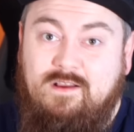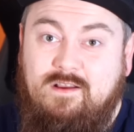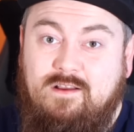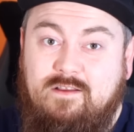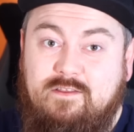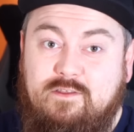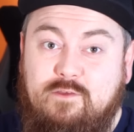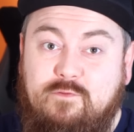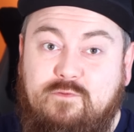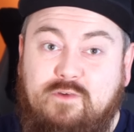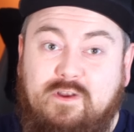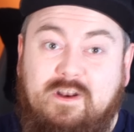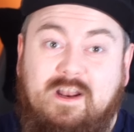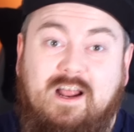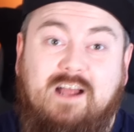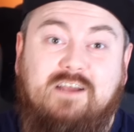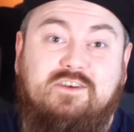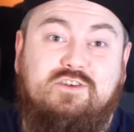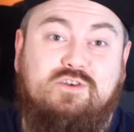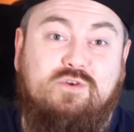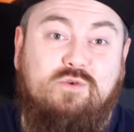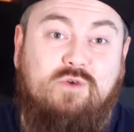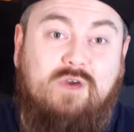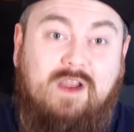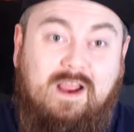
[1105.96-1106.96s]
The
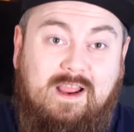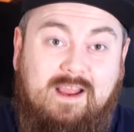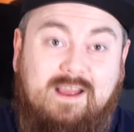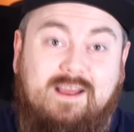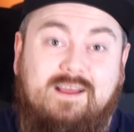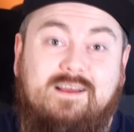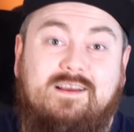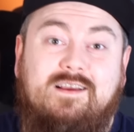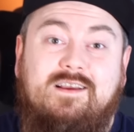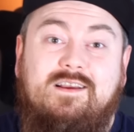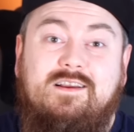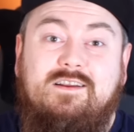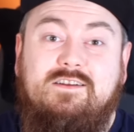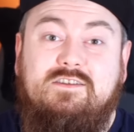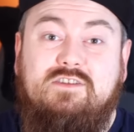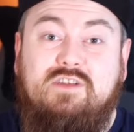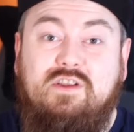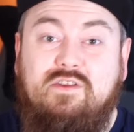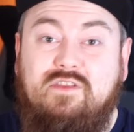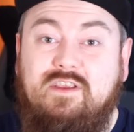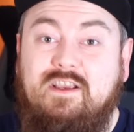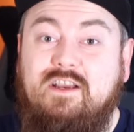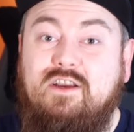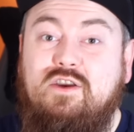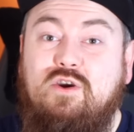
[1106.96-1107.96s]
financial hit to
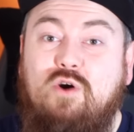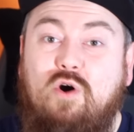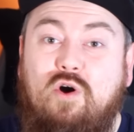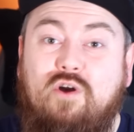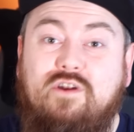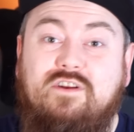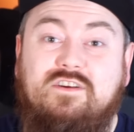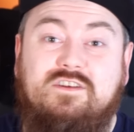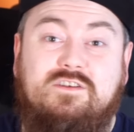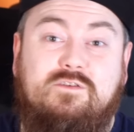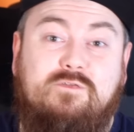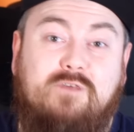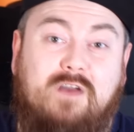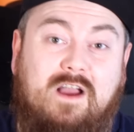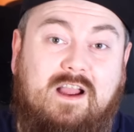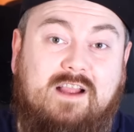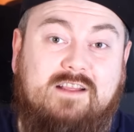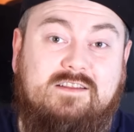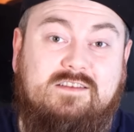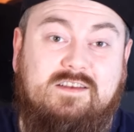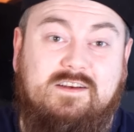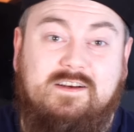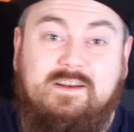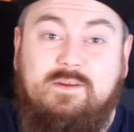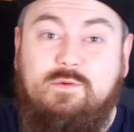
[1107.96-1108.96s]
the O'Connors
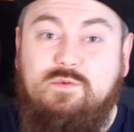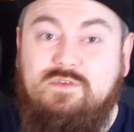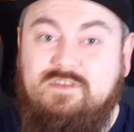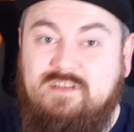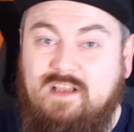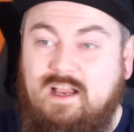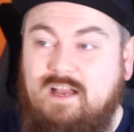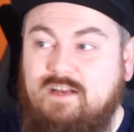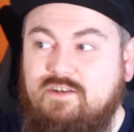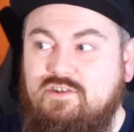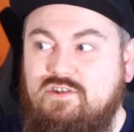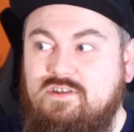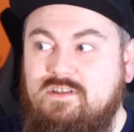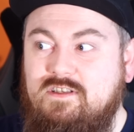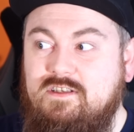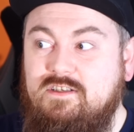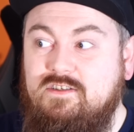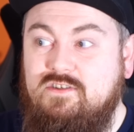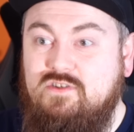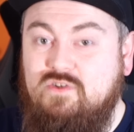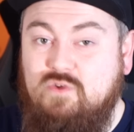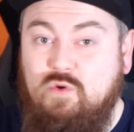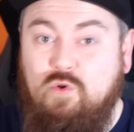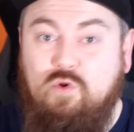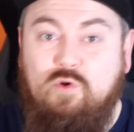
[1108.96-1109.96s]
factory was actually
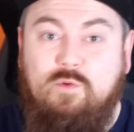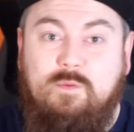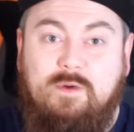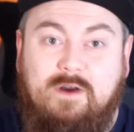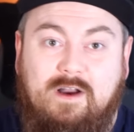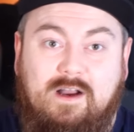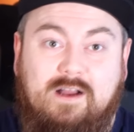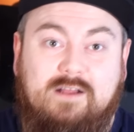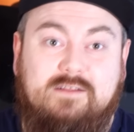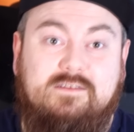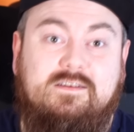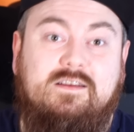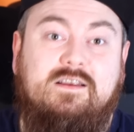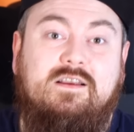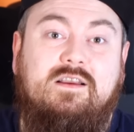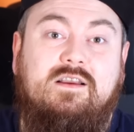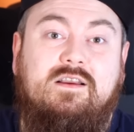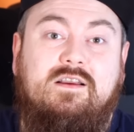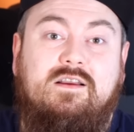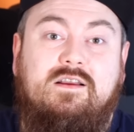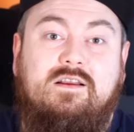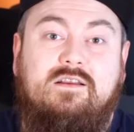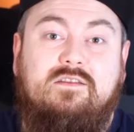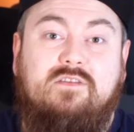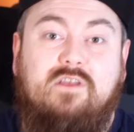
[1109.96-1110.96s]
so bad
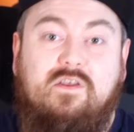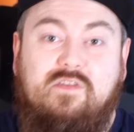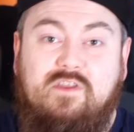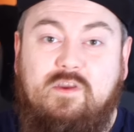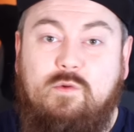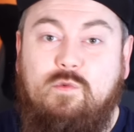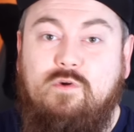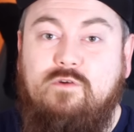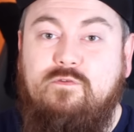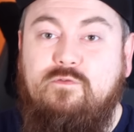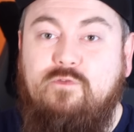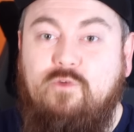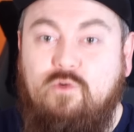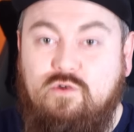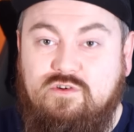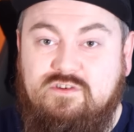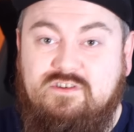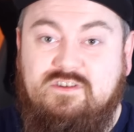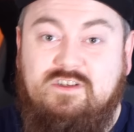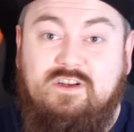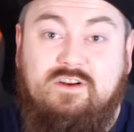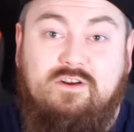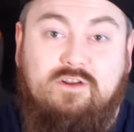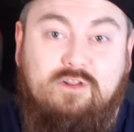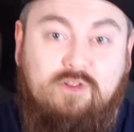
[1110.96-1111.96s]
that they were
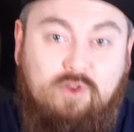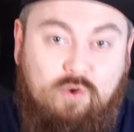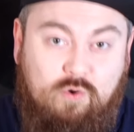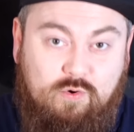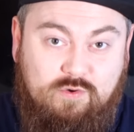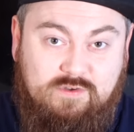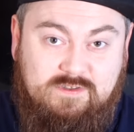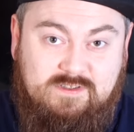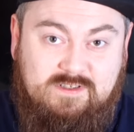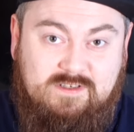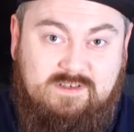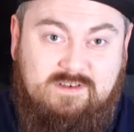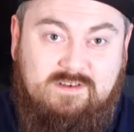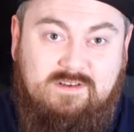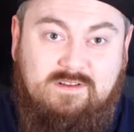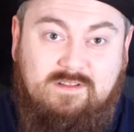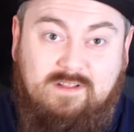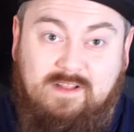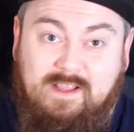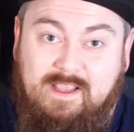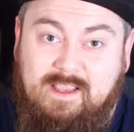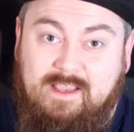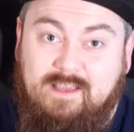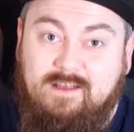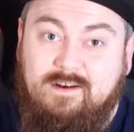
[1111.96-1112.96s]
forced to close
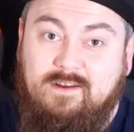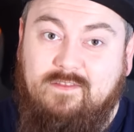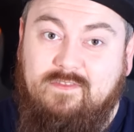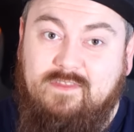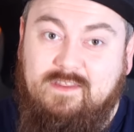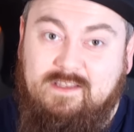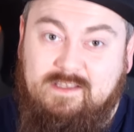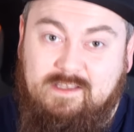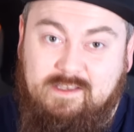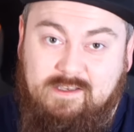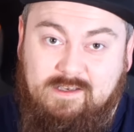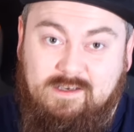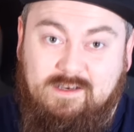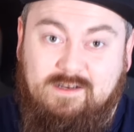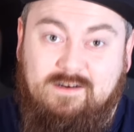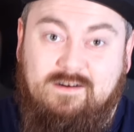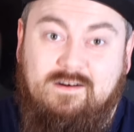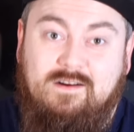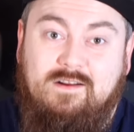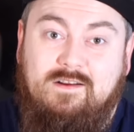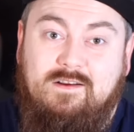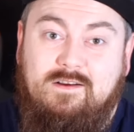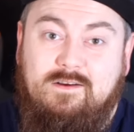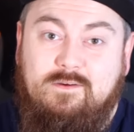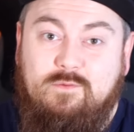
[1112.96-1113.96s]
later in the year,
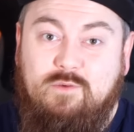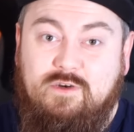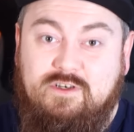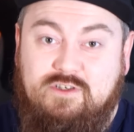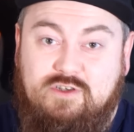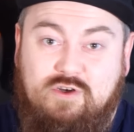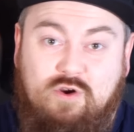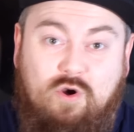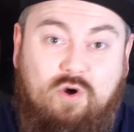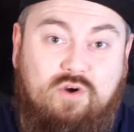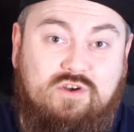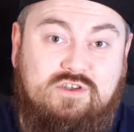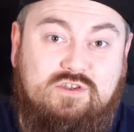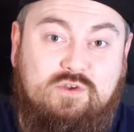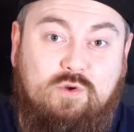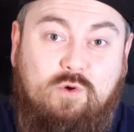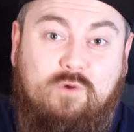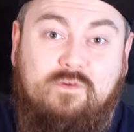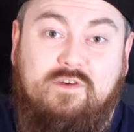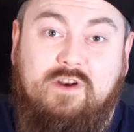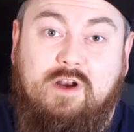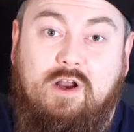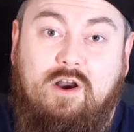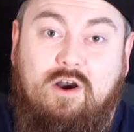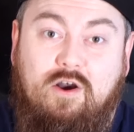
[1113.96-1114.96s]
which cost
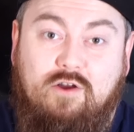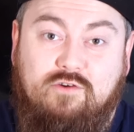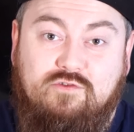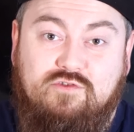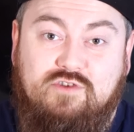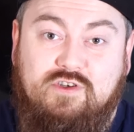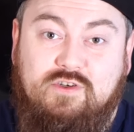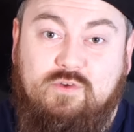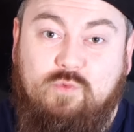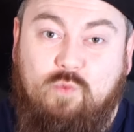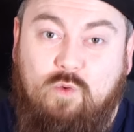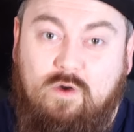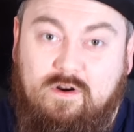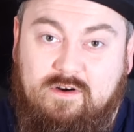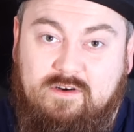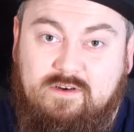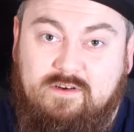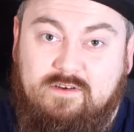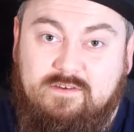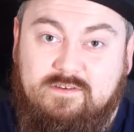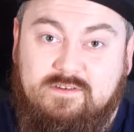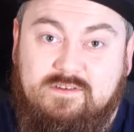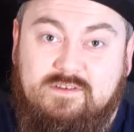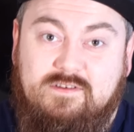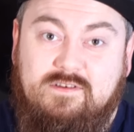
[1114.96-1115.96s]
over 100
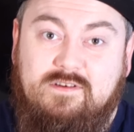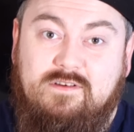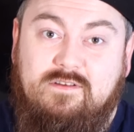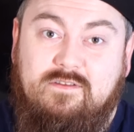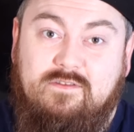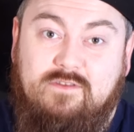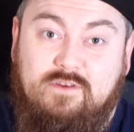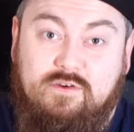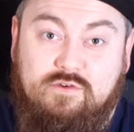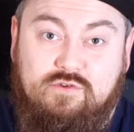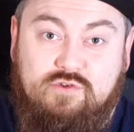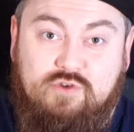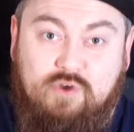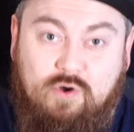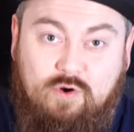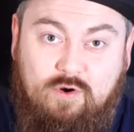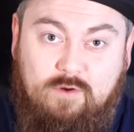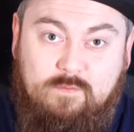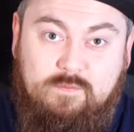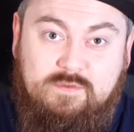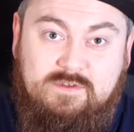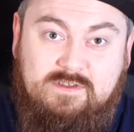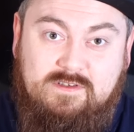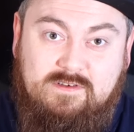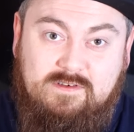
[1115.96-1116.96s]
workers their
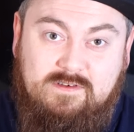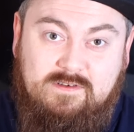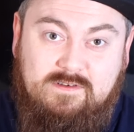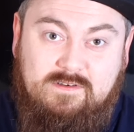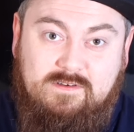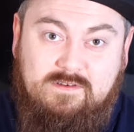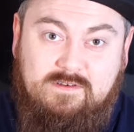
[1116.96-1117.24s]
jobs.